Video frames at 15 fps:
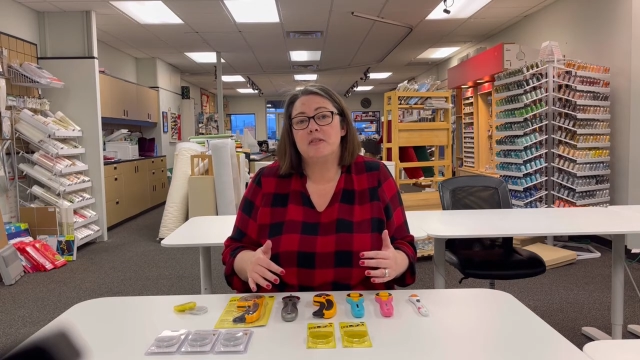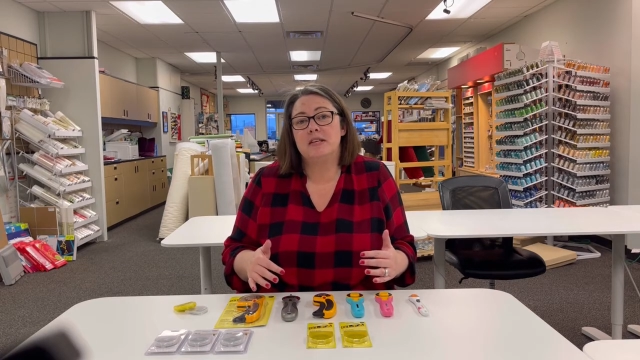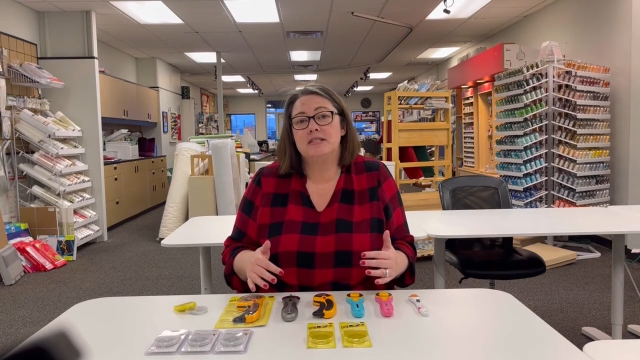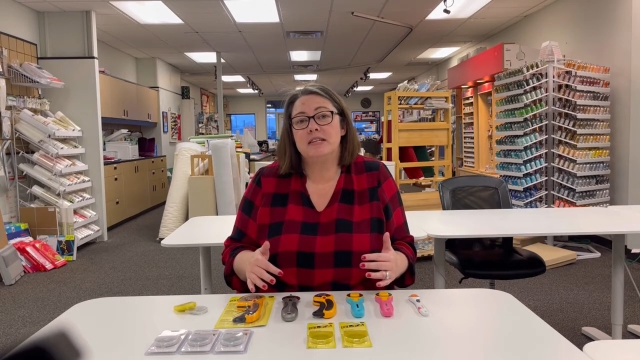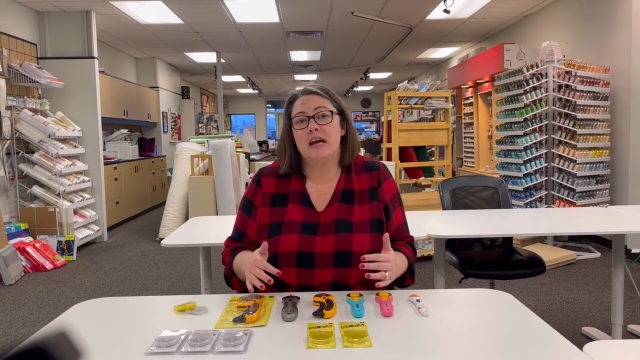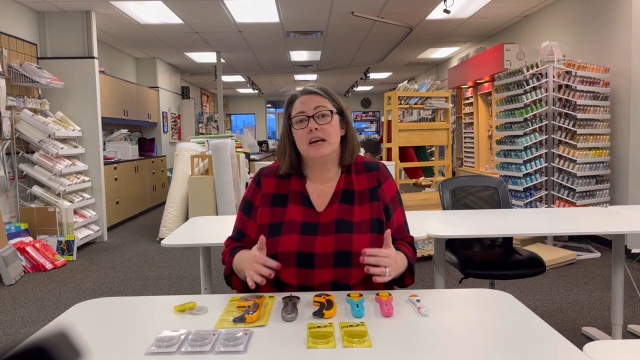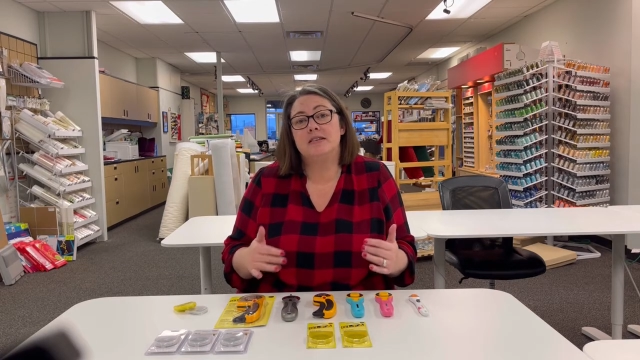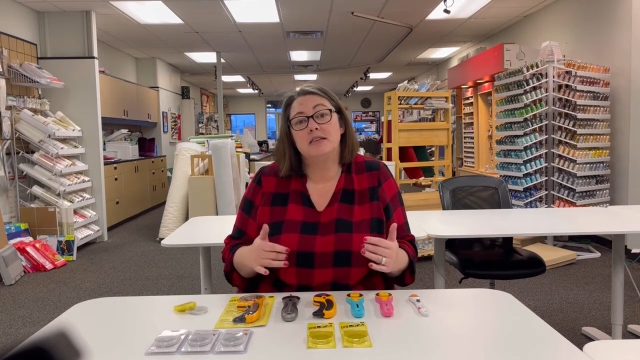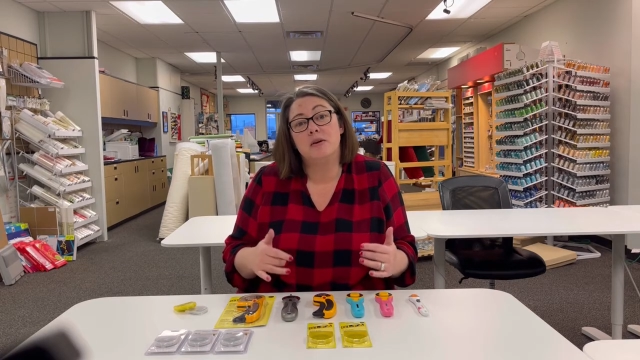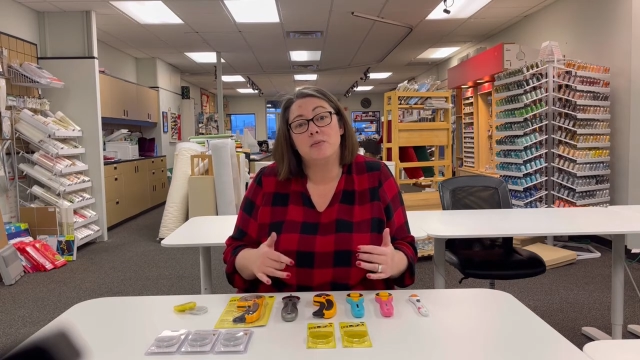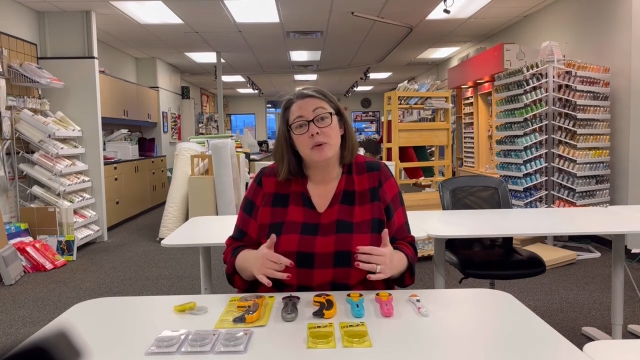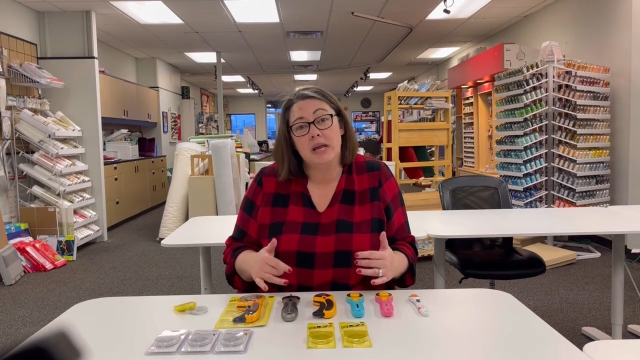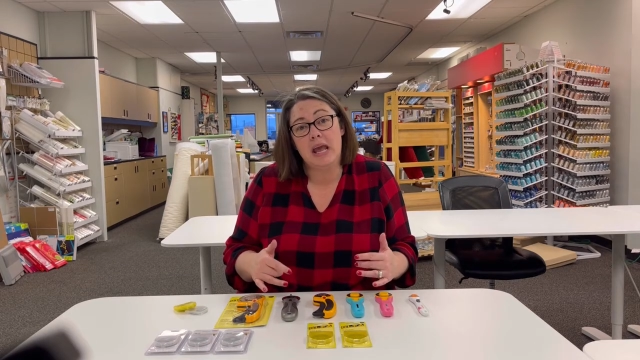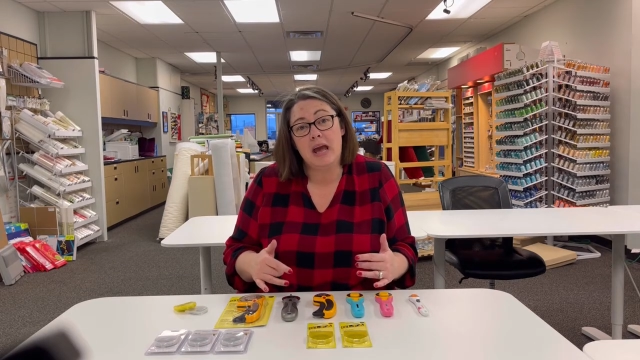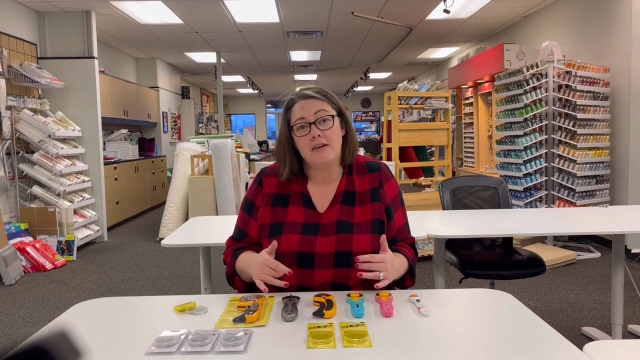styles that
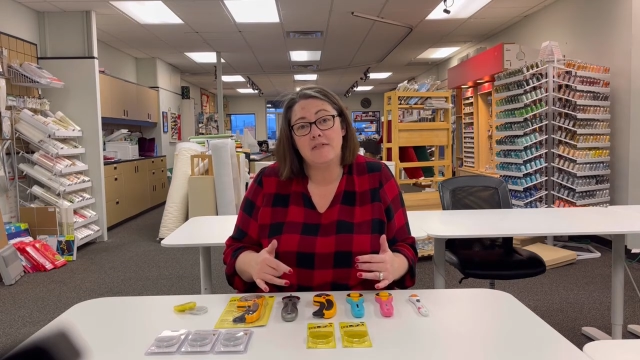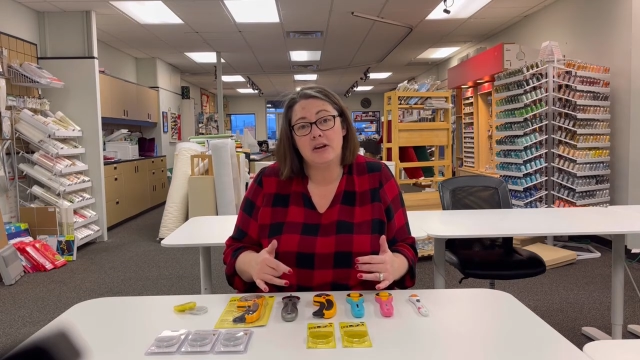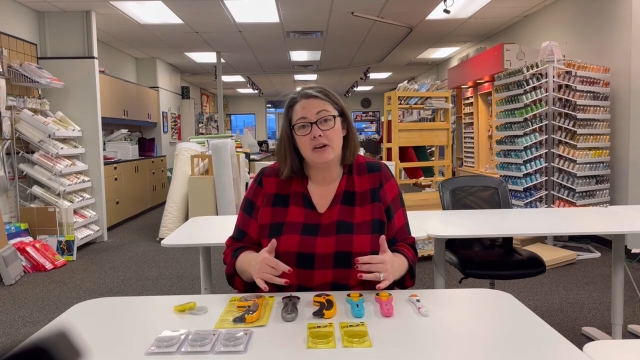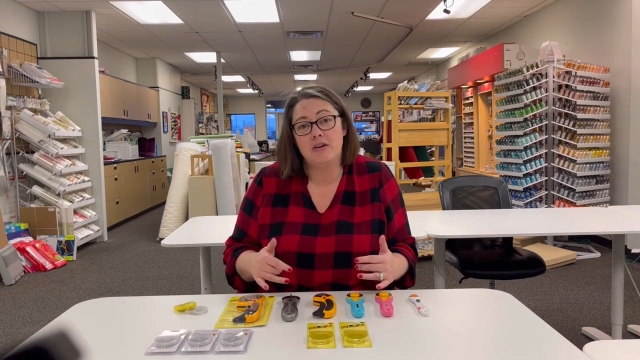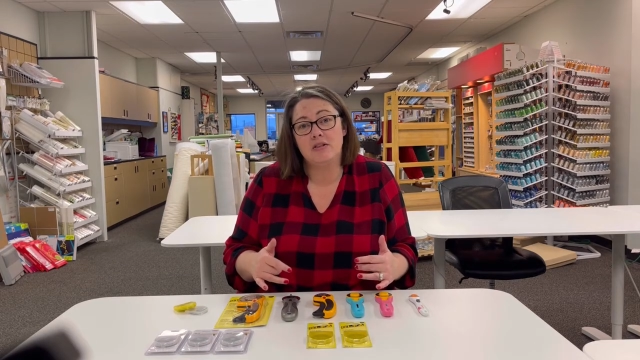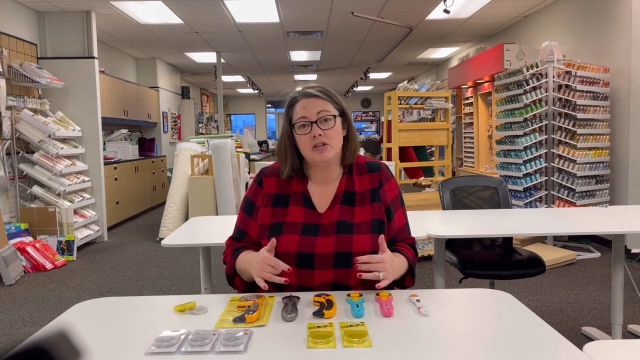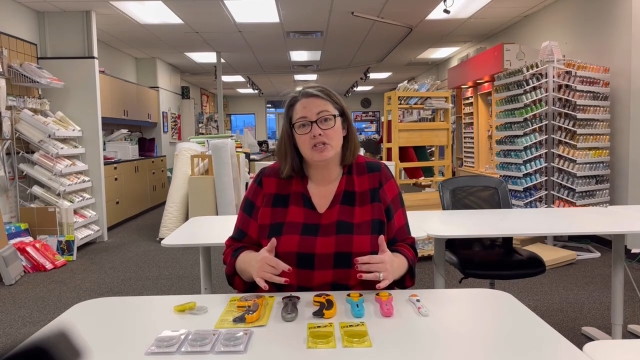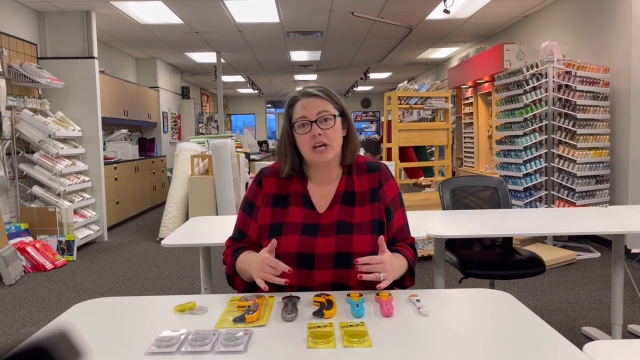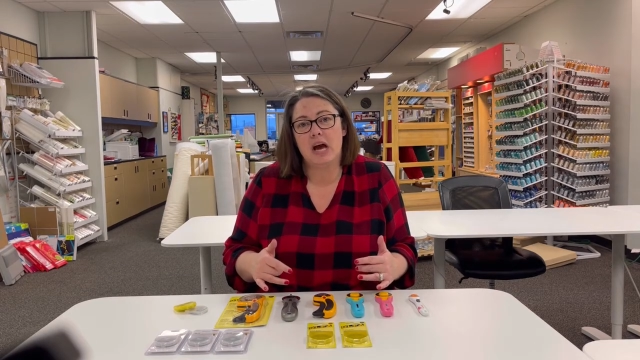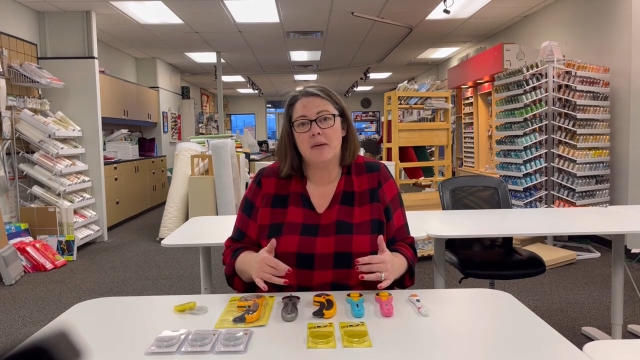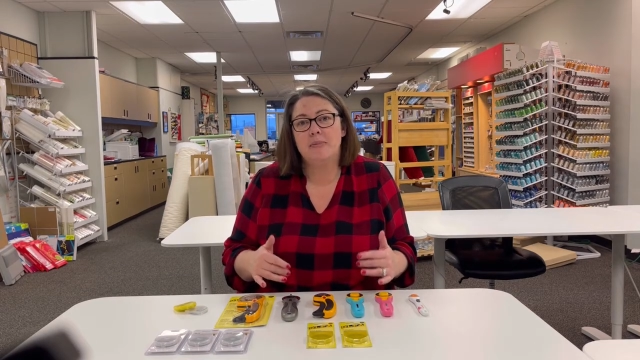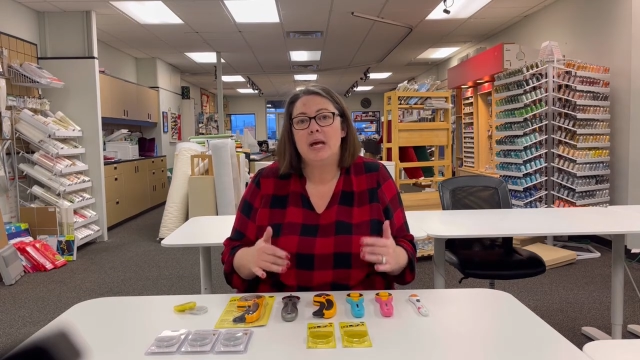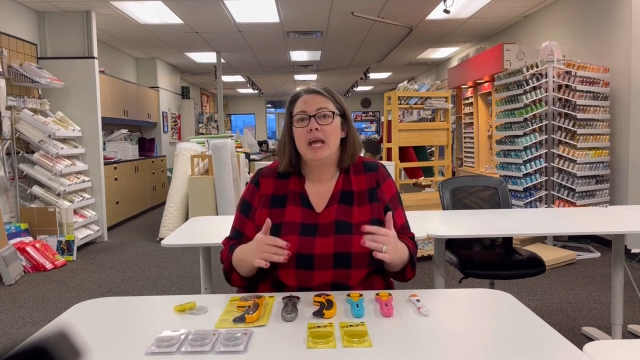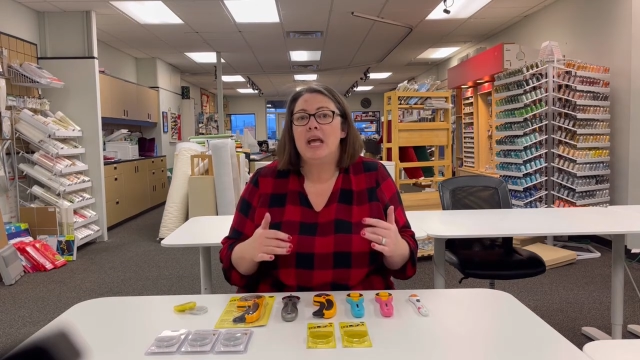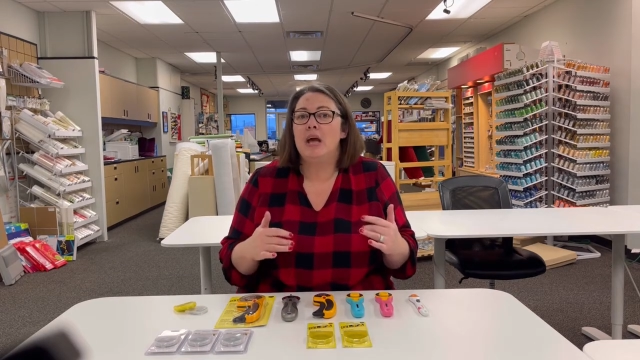we have here in the shop